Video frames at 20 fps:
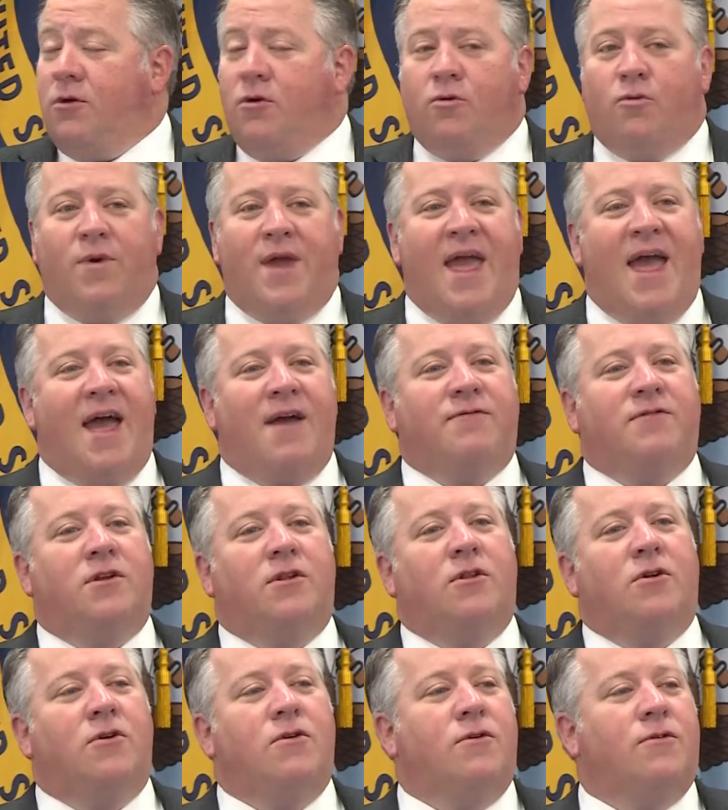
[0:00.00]
We have to
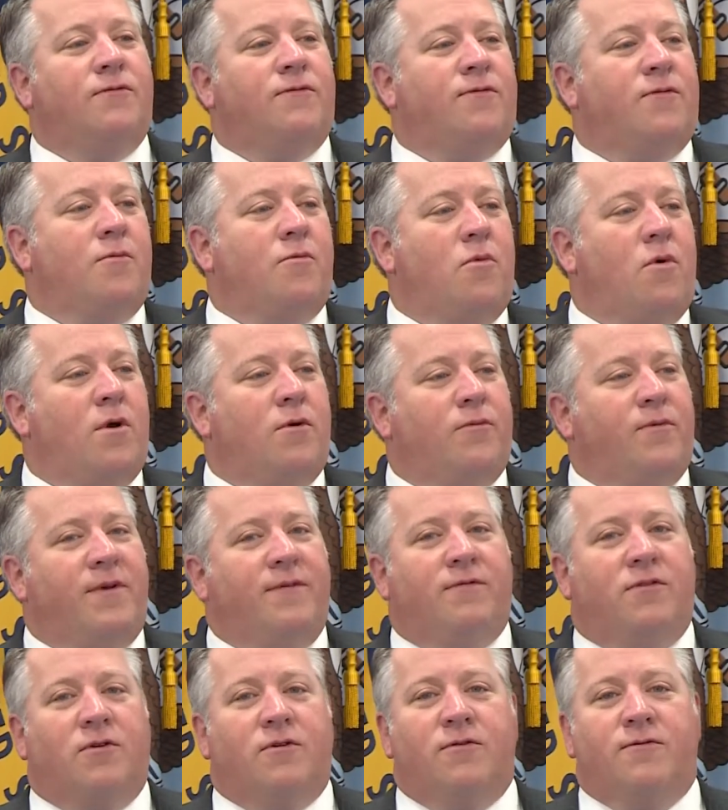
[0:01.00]
learn from what
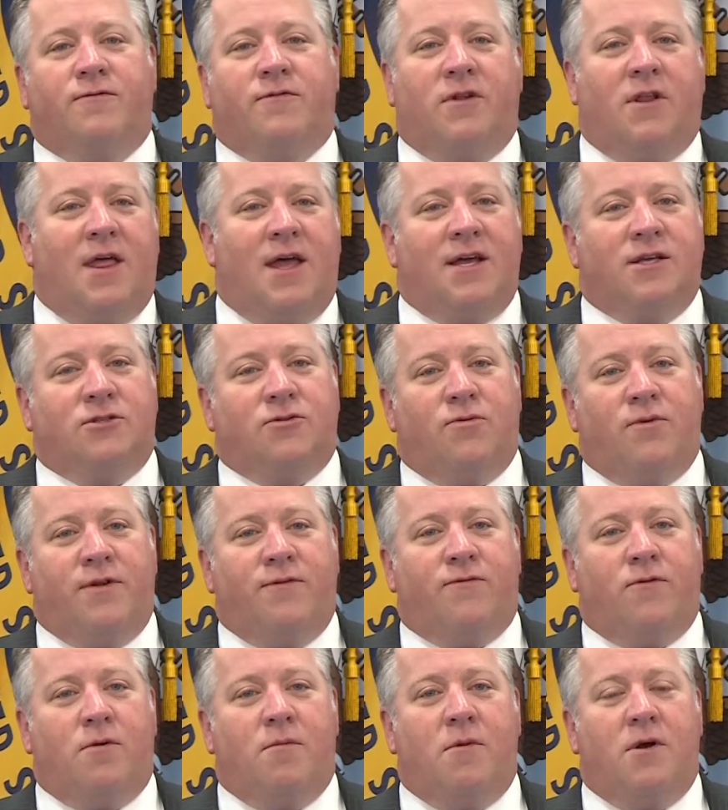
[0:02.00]
we've learned for the last
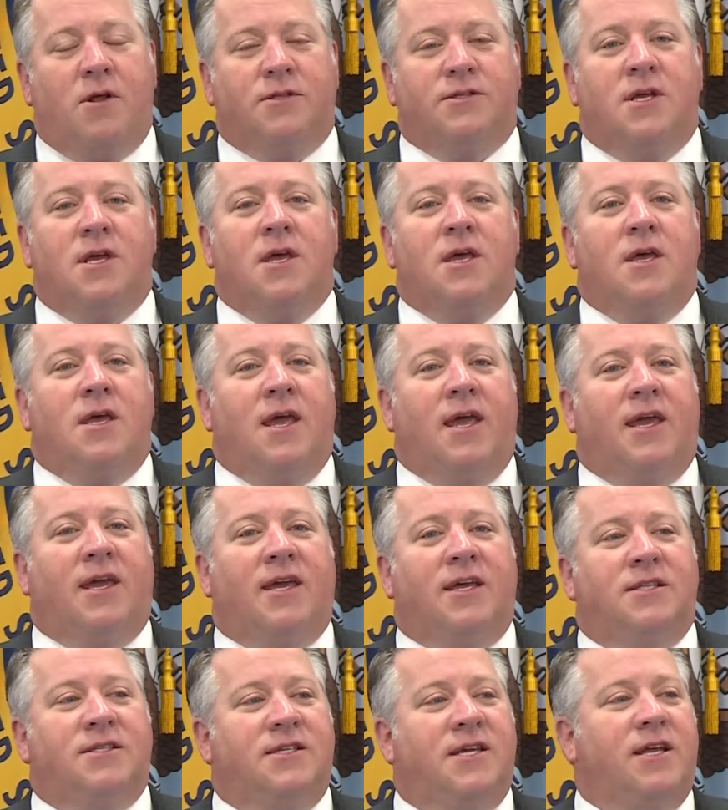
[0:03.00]
24 months and
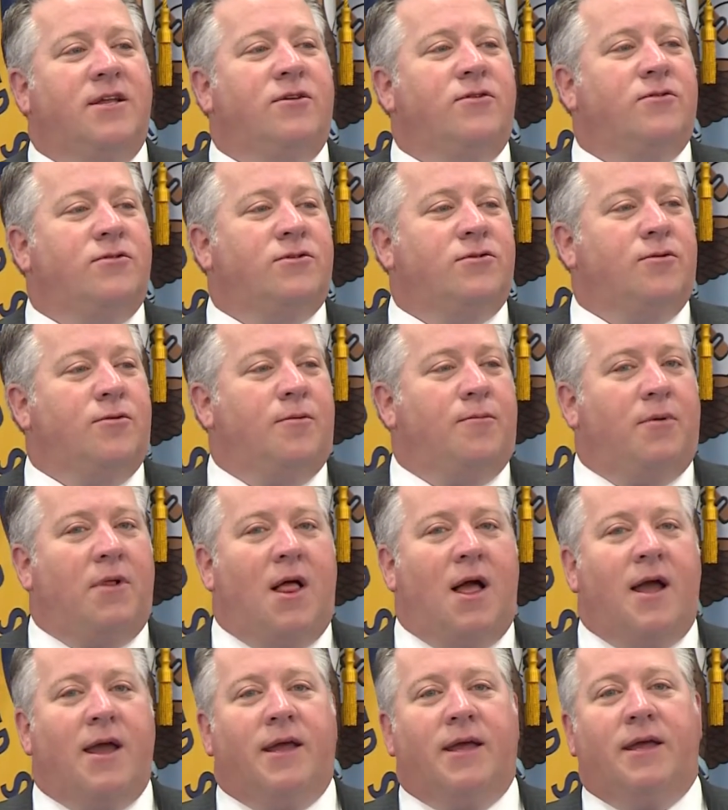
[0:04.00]
continue to
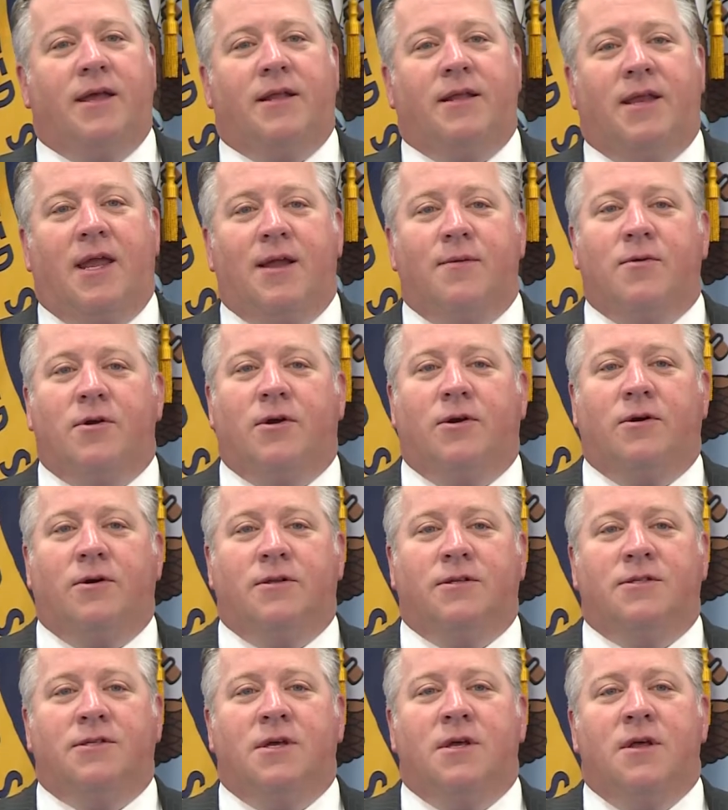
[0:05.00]
apply in
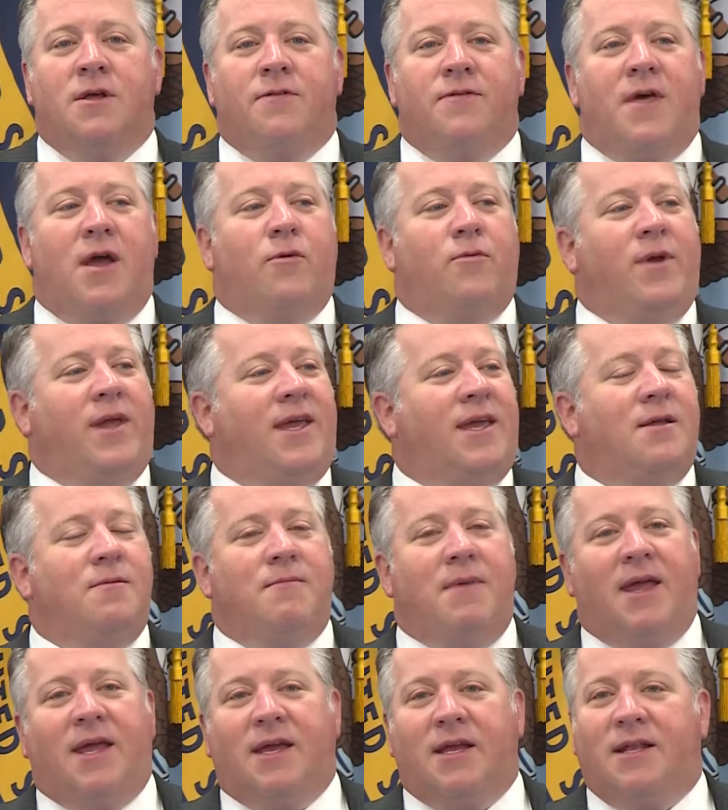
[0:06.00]
neighborhoods that we can
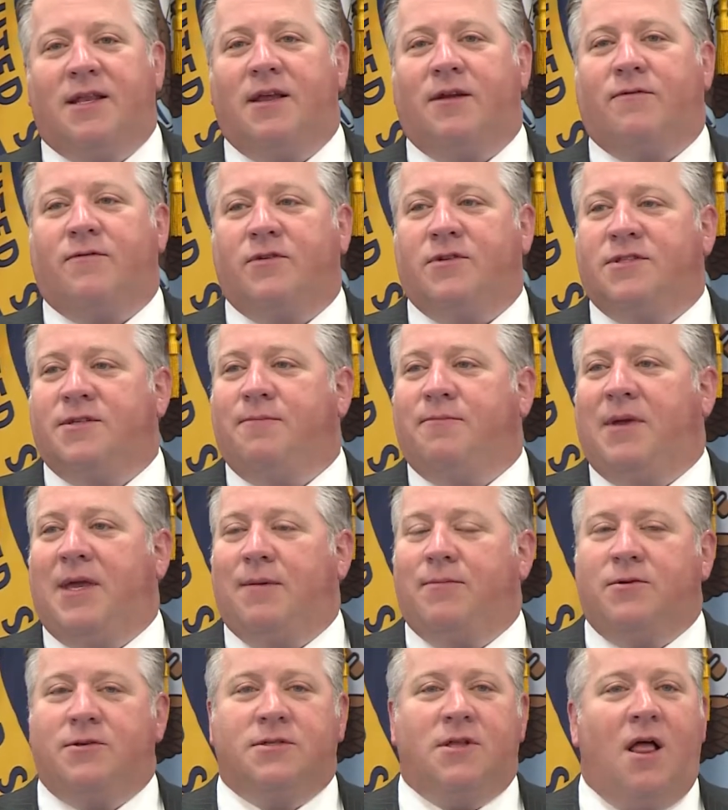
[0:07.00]
make a difference in
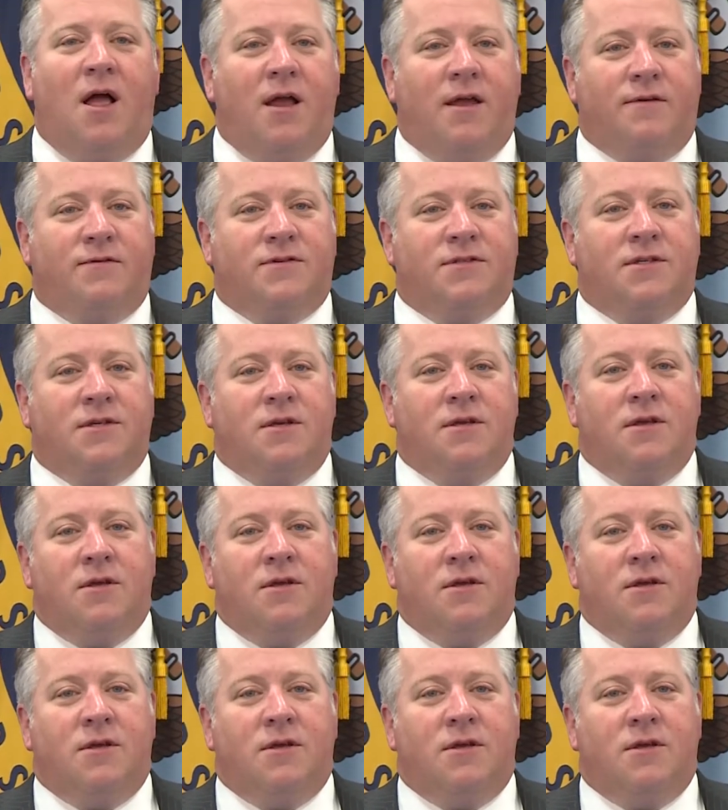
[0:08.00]
people's lives.